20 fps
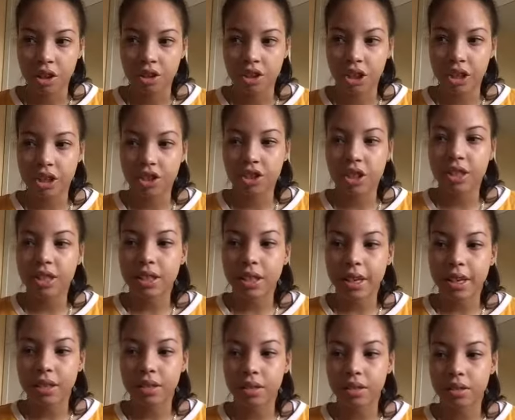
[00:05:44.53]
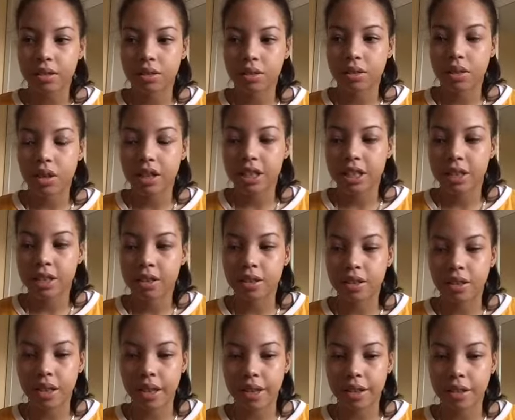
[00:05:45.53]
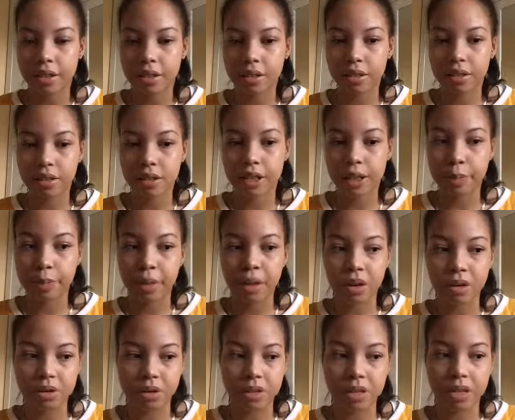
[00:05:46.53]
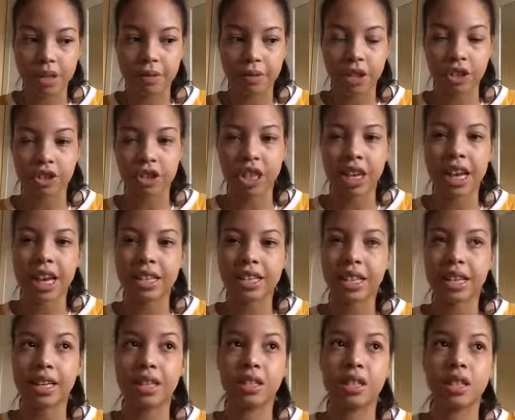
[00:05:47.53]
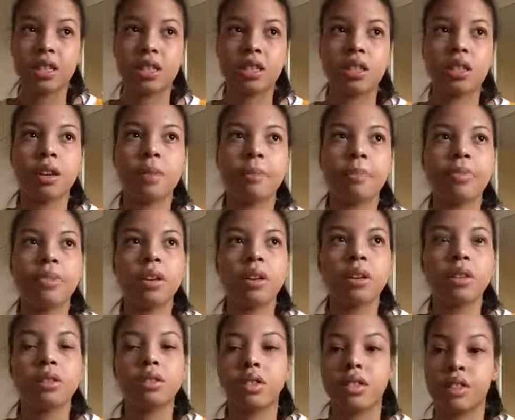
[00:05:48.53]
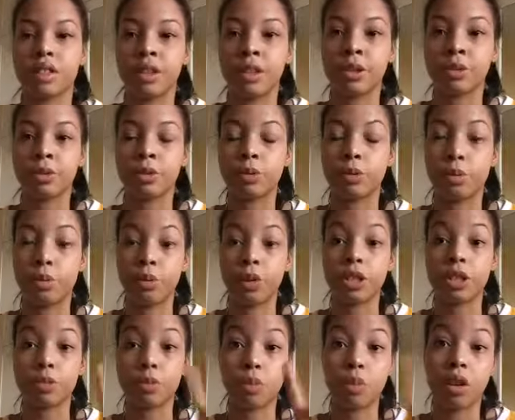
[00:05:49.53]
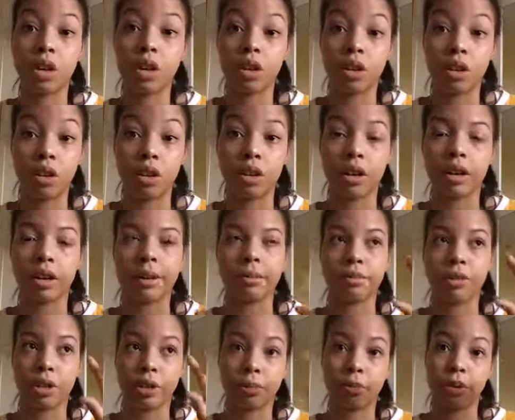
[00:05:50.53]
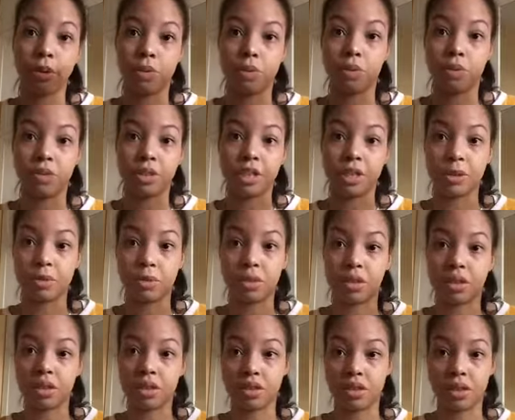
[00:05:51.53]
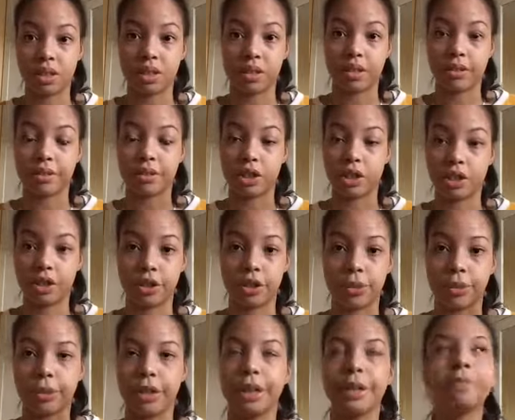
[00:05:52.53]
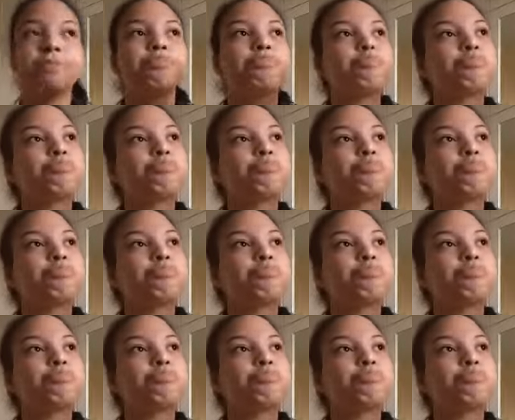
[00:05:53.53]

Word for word: she just like does like spells and stuff and she has like this this is spoiler alert i'm gonna put warning spoilers in this video don't worry